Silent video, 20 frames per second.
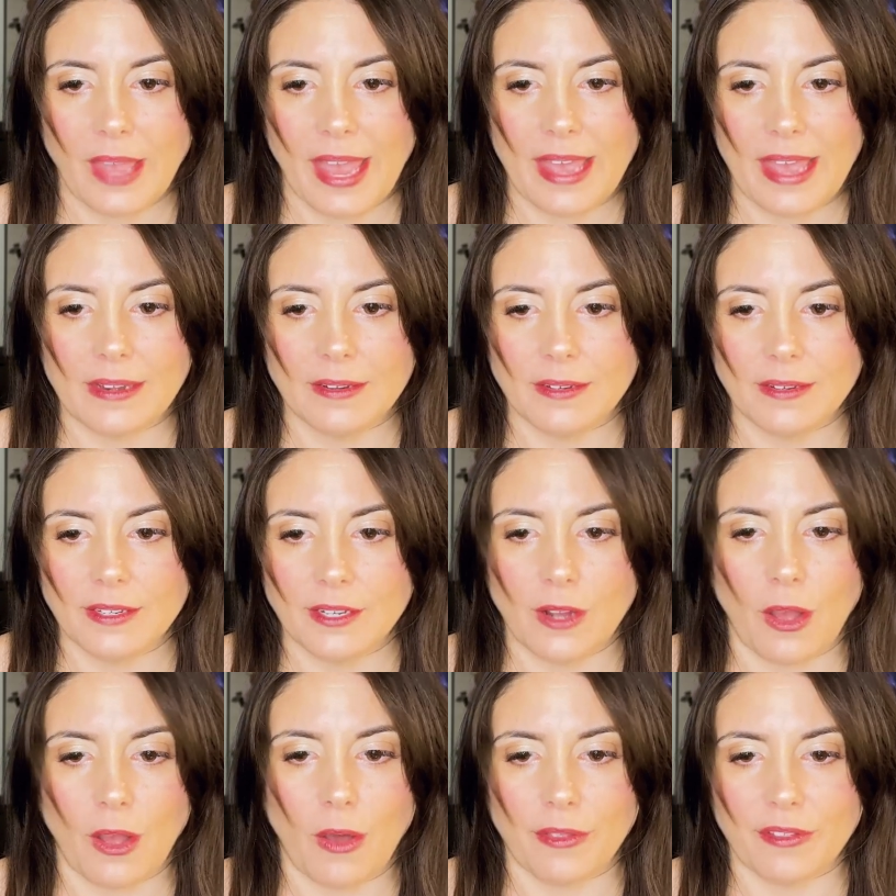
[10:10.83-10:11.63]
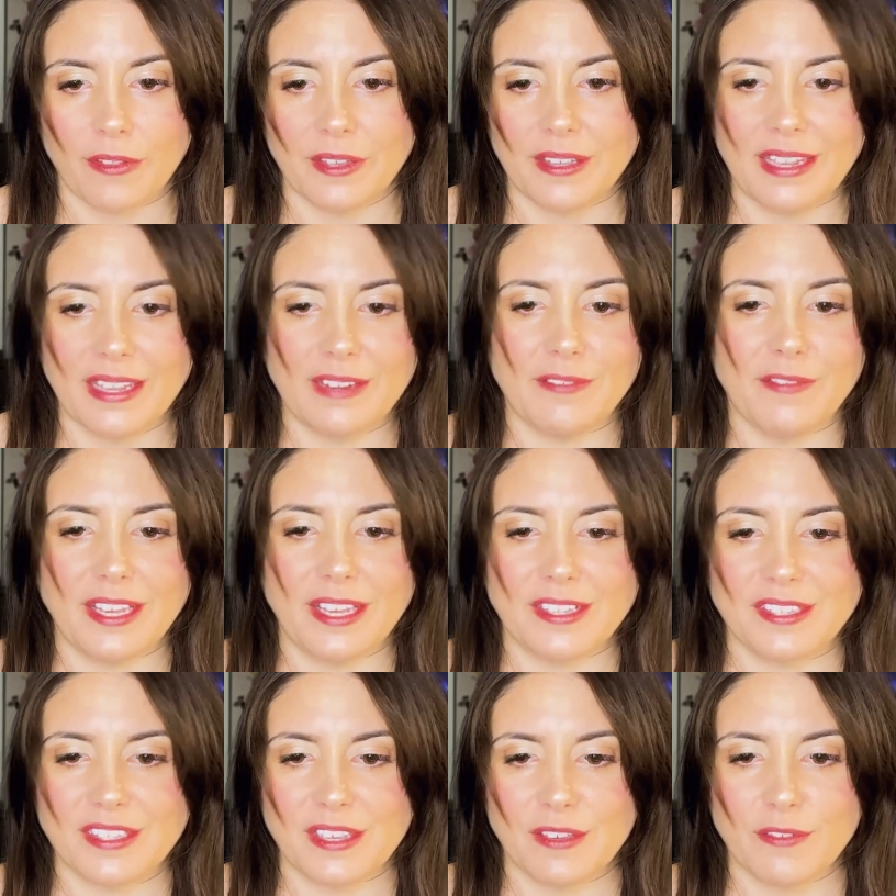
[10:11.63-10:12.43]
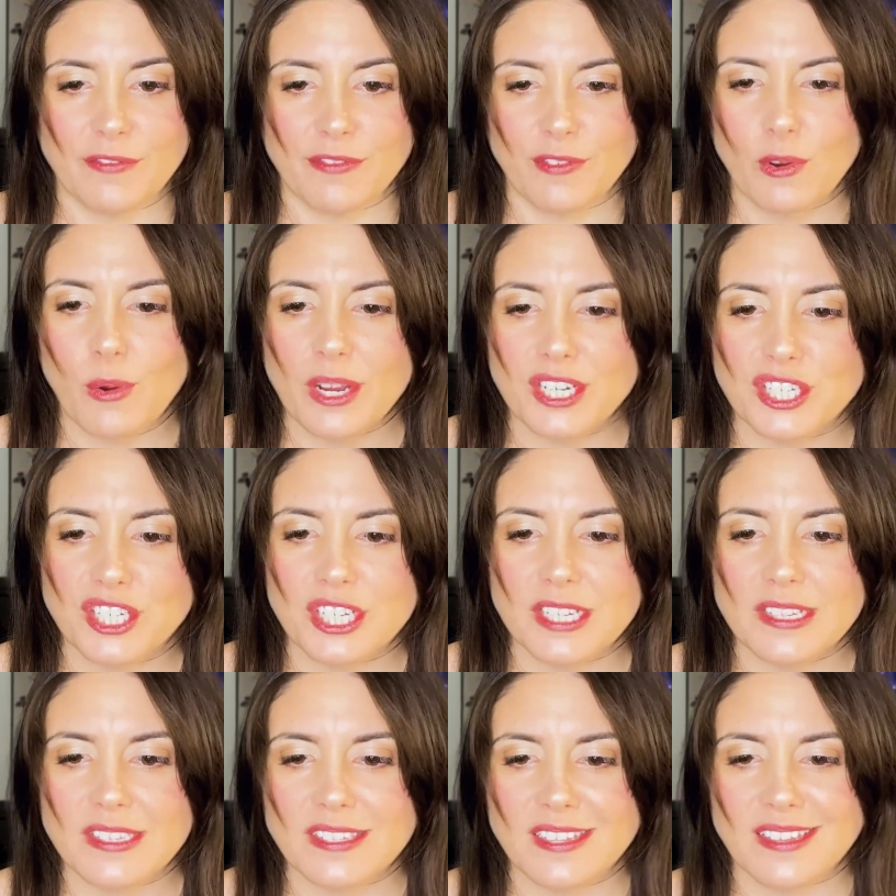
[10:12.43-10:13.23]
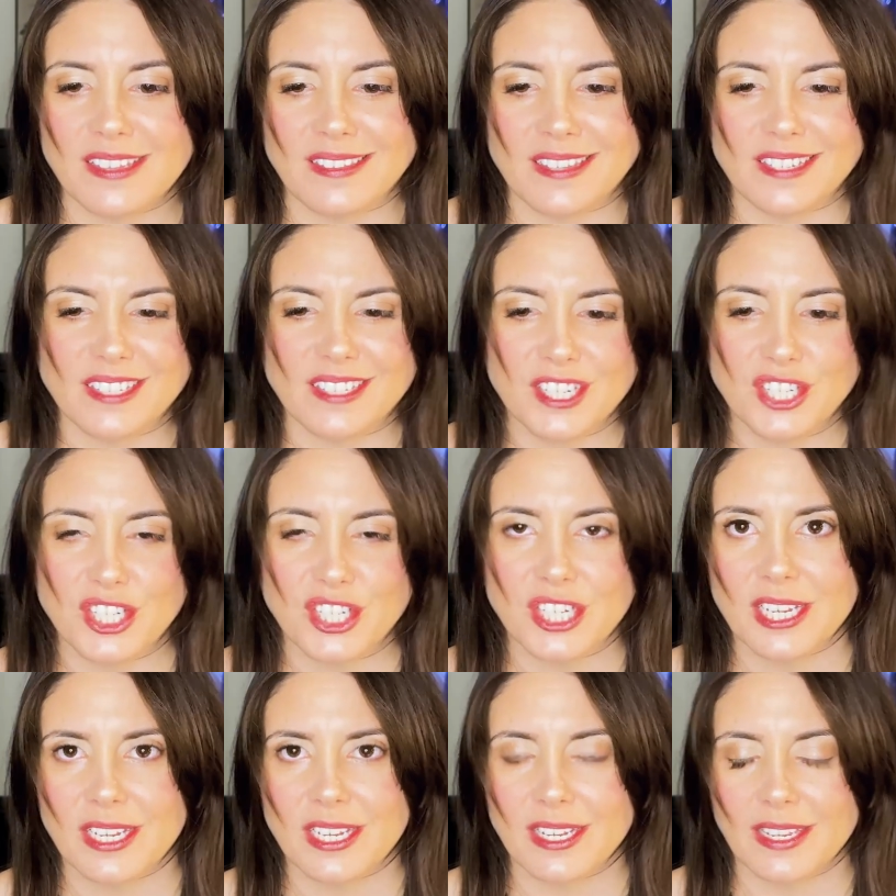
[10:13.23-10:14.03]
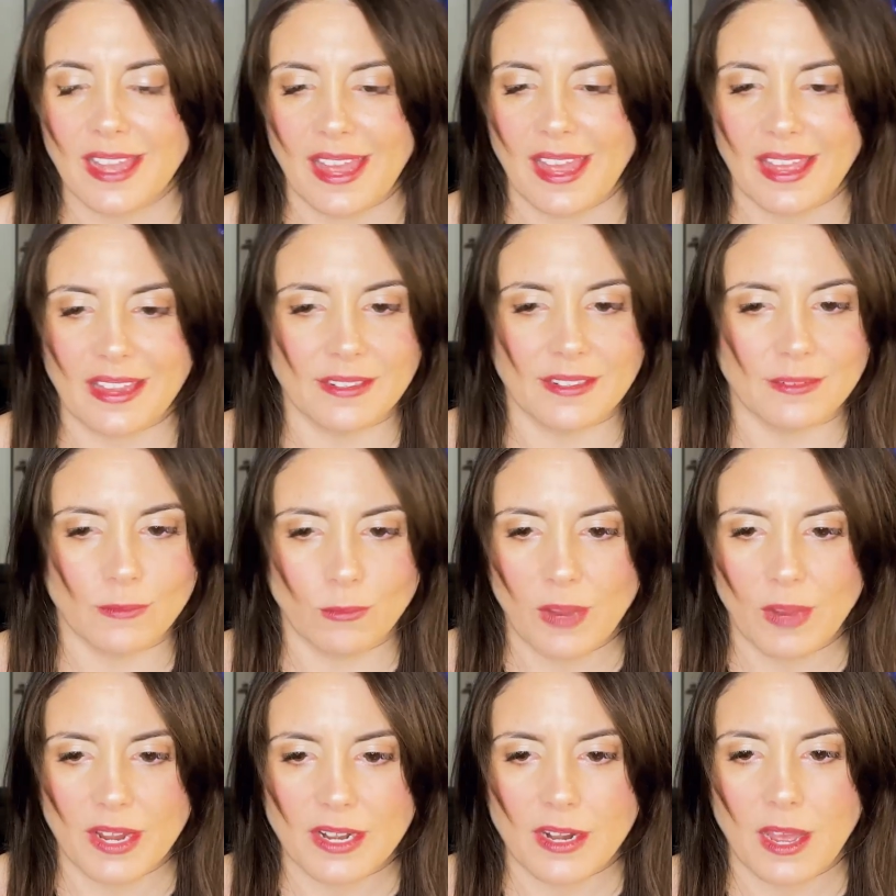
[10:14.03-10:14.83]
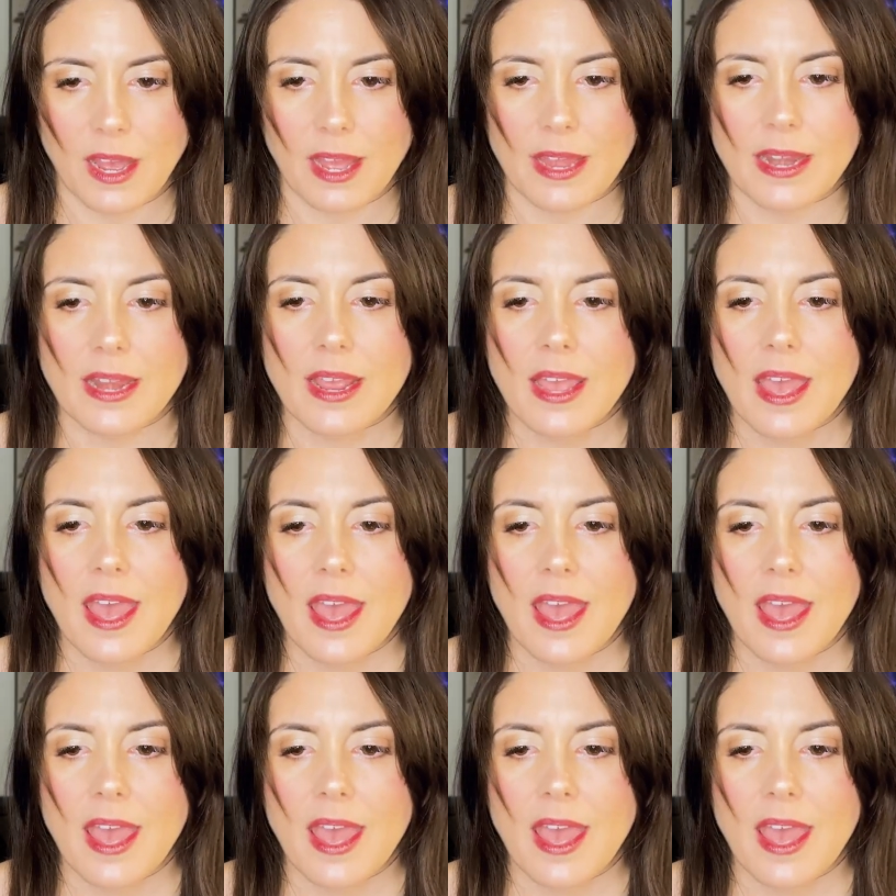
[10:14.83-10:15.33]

and all the invasive questions and the touching and whatnot.